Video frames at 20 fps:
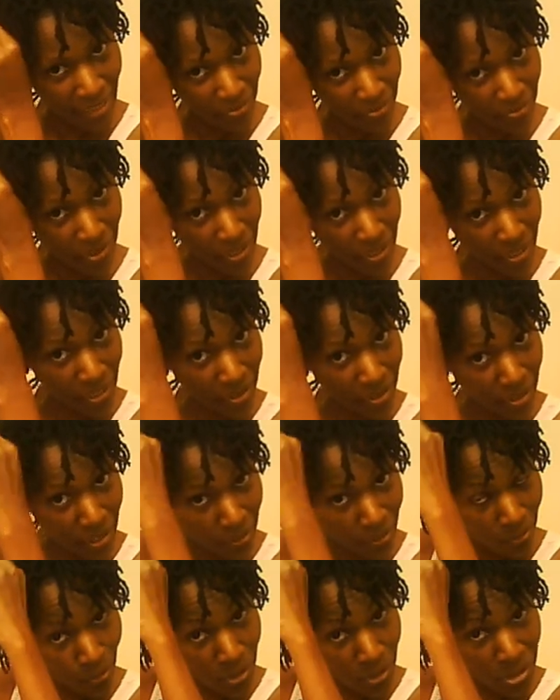big,
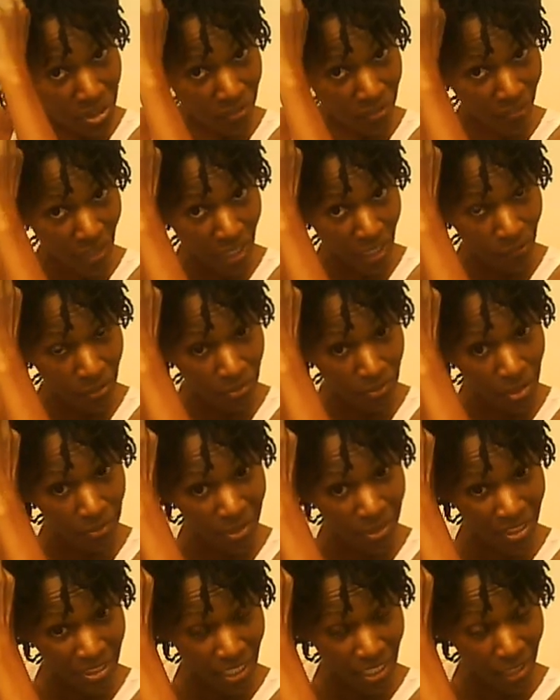which is fine with me
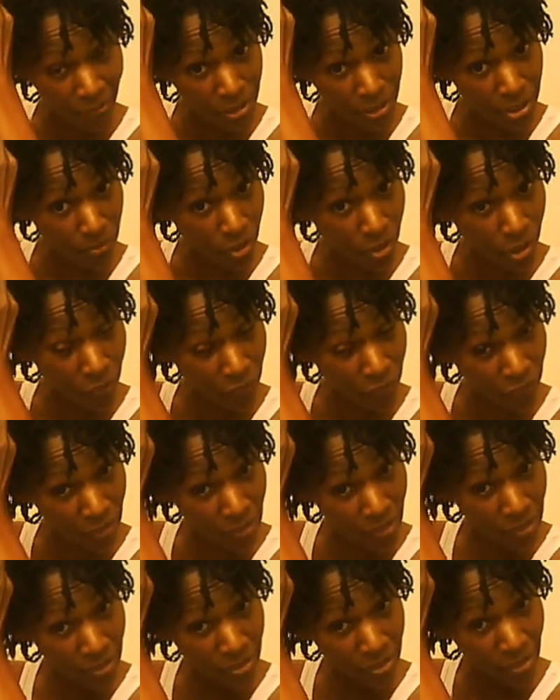because I have a small
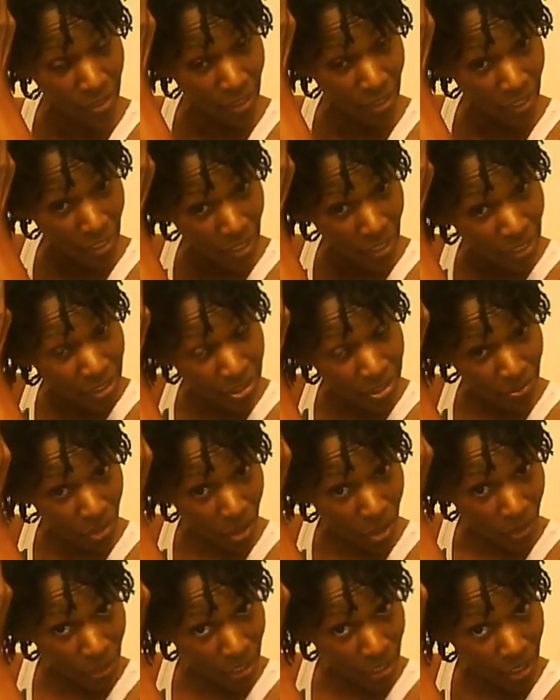face and a
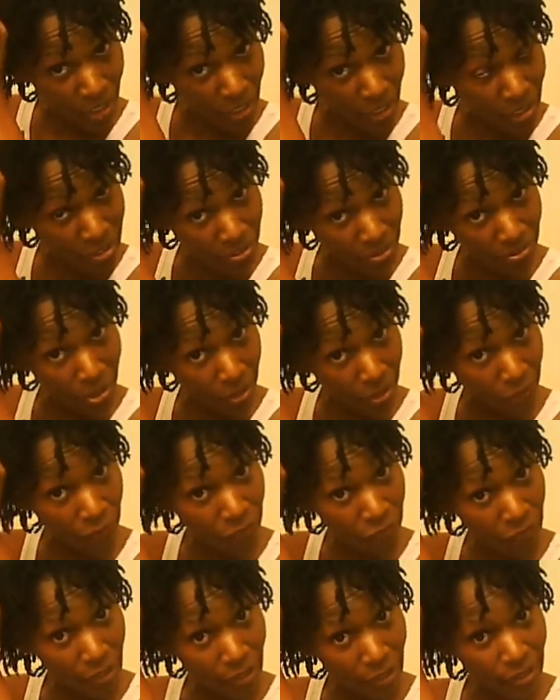small head, as a matter of
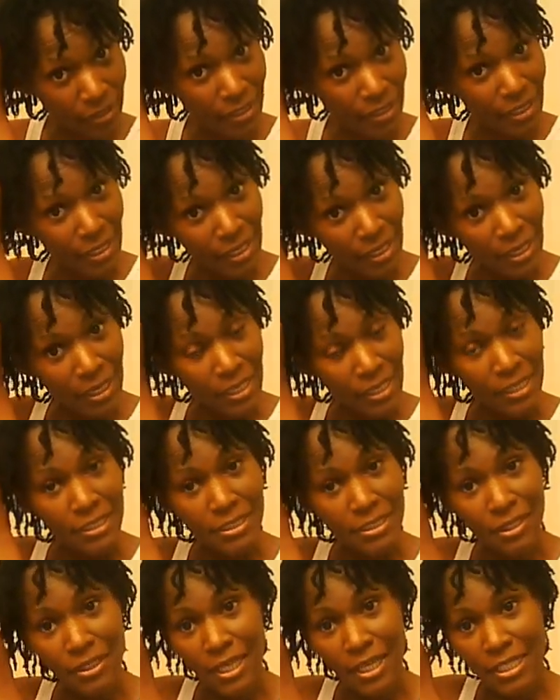fact.
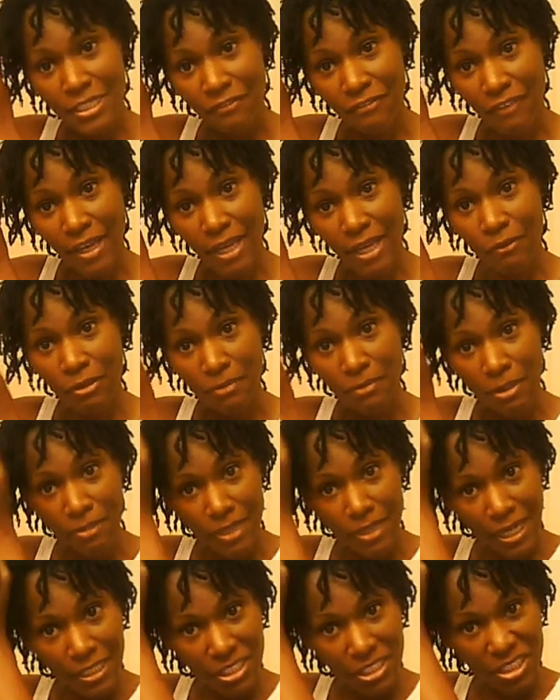So that's fine with me, but
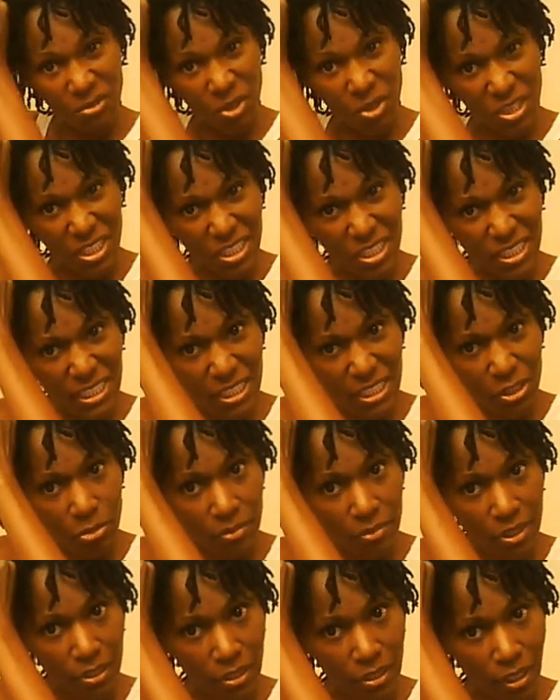I just wanted a little
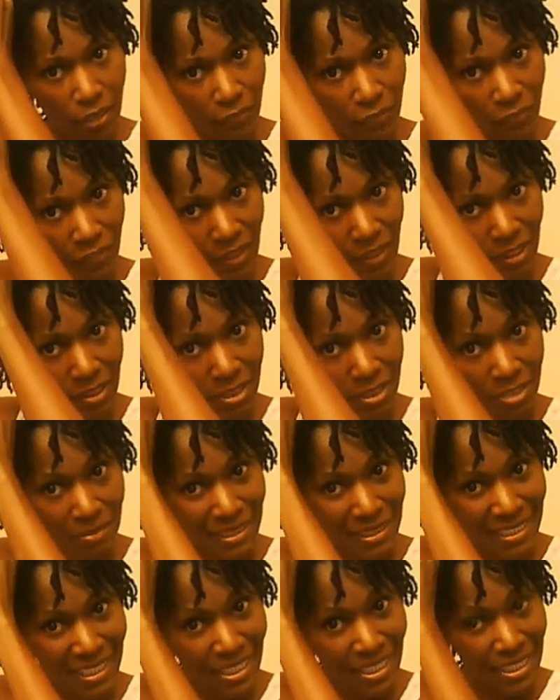bit of thickness
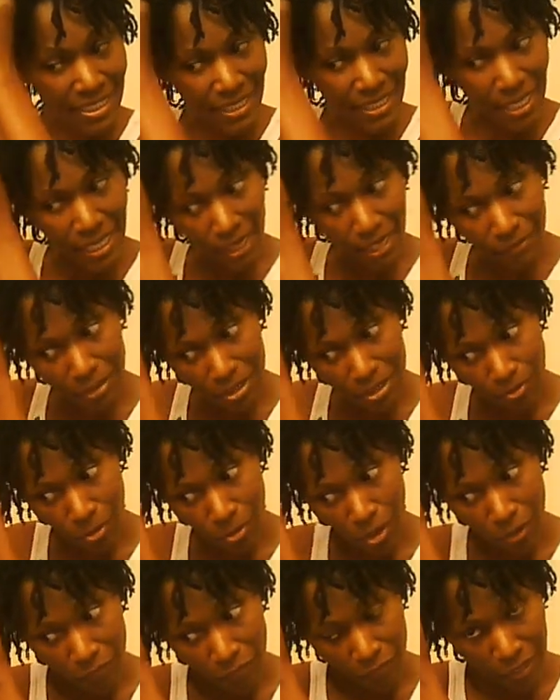because I have a
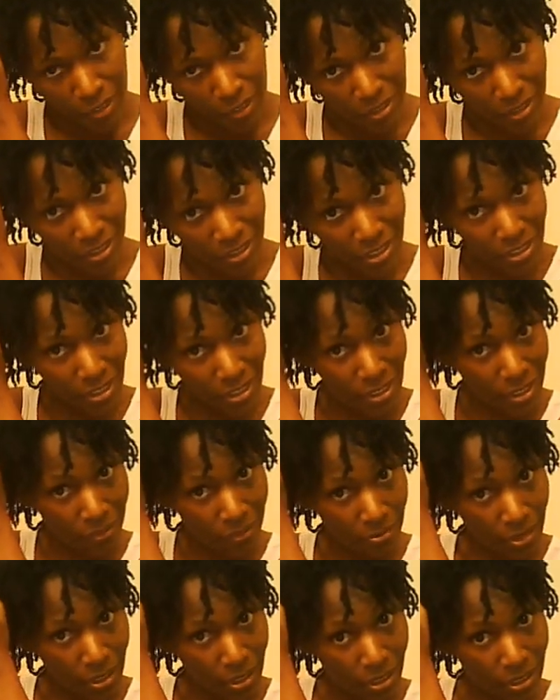small face, just to give
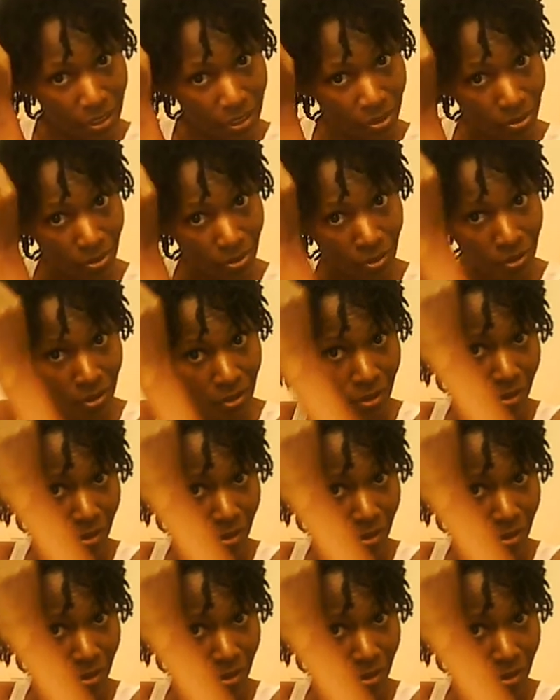me a little,